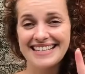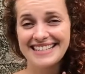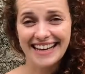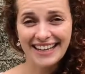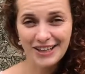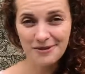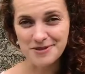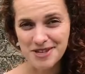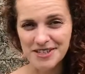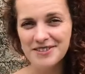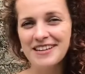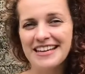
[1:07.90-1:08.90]
Second
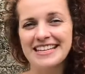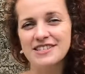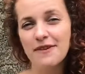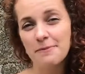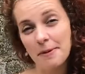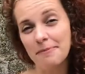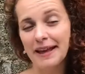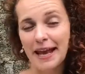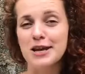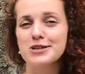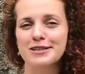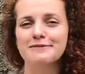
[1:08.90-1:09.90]
option is web
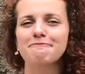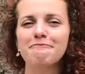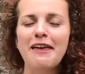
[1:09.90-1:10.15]
application.